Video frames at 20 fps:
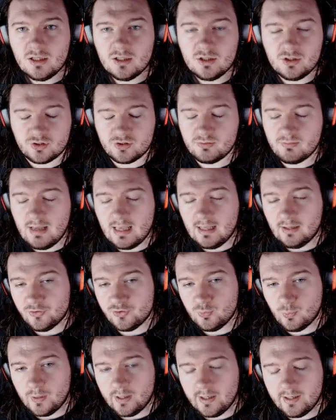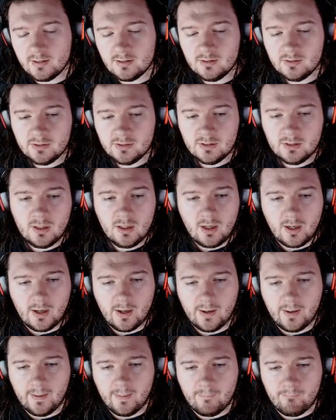just elsewhere.
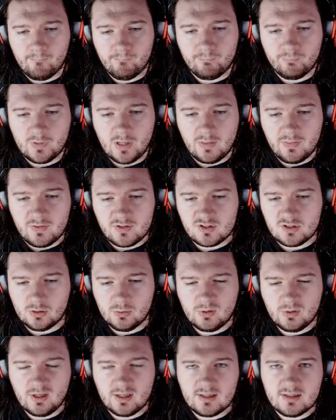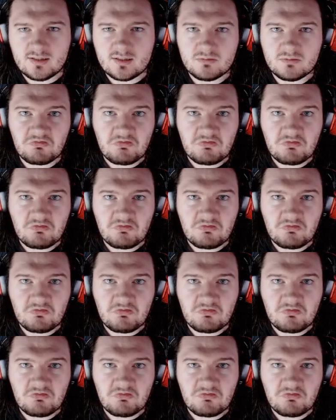And the Seleucids